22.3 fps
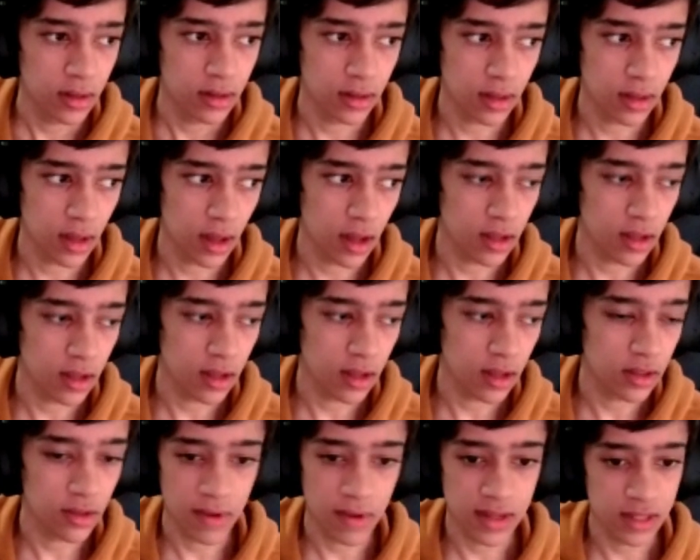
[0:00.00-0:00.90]
The
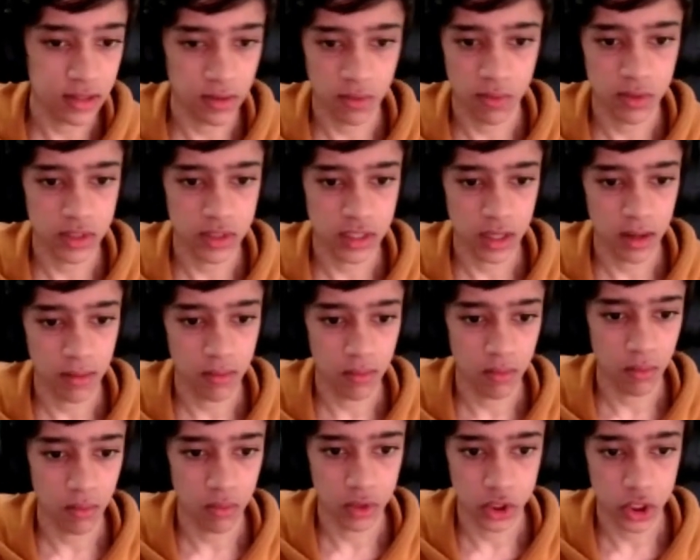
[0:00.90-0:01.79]
render was
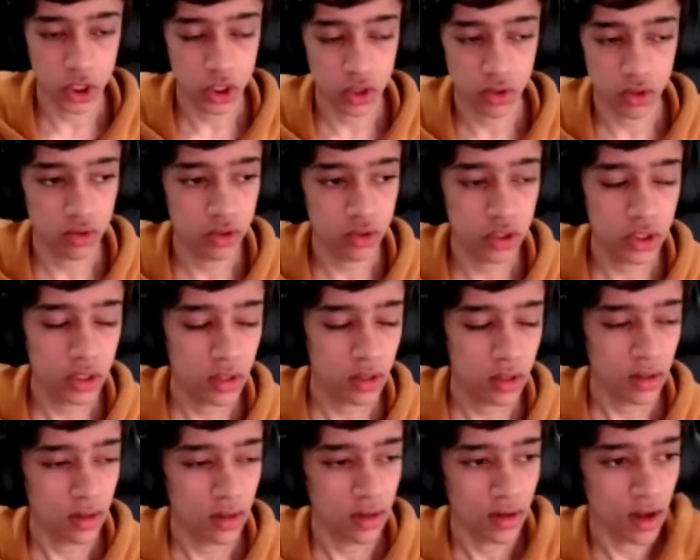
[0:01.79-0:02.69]
huge.
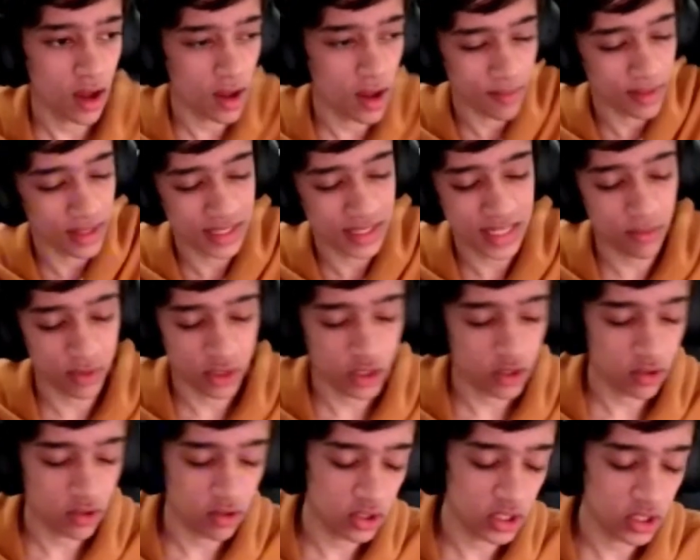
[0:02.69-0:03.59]
The scene was
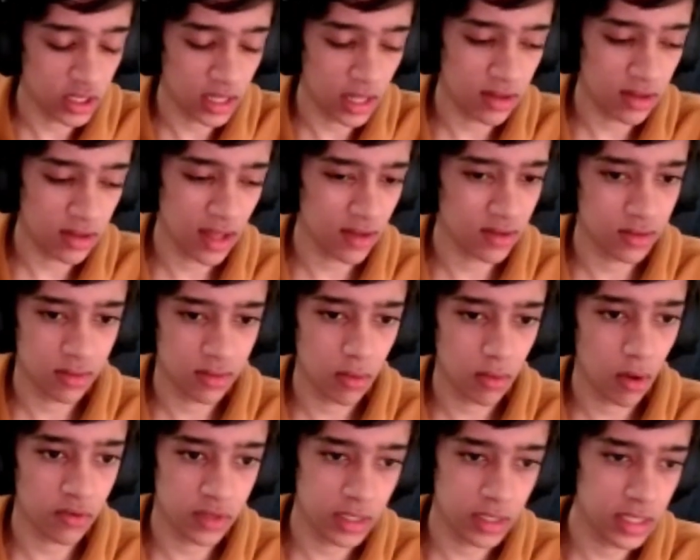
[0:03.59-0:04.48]
huge, and there's
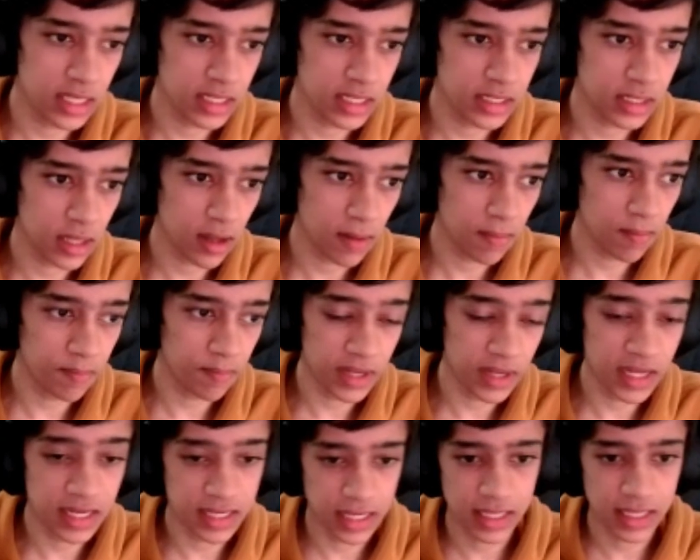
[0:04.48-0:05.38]
obviously these
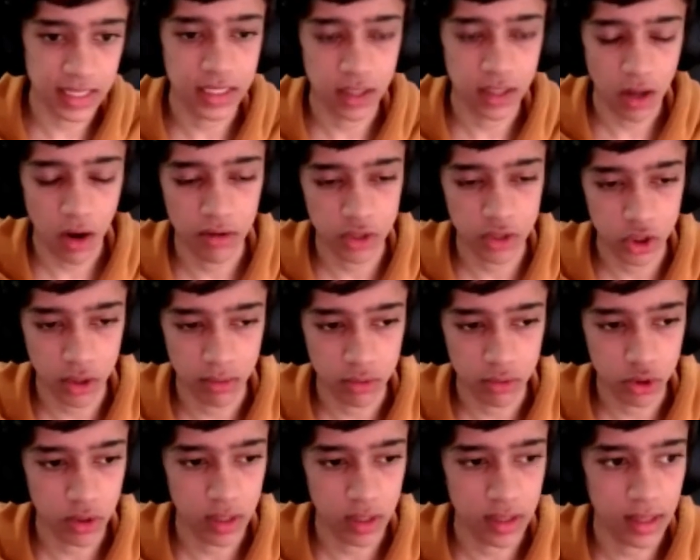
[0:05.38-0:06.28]
buildings had a lot of
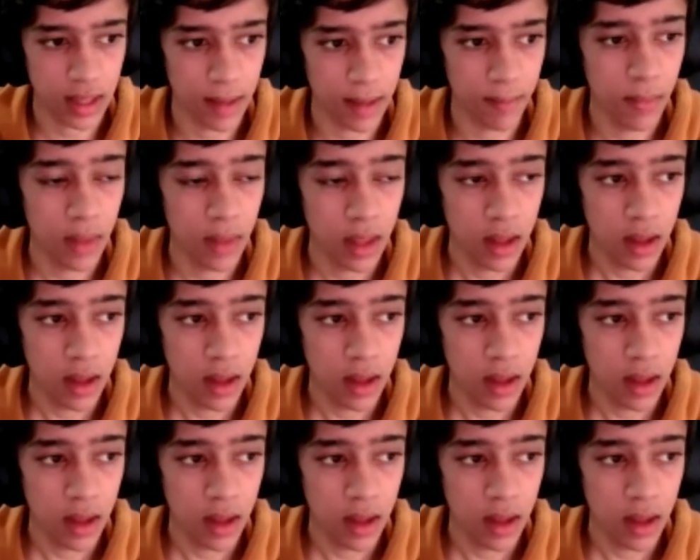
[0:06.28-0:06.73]
geometry in them.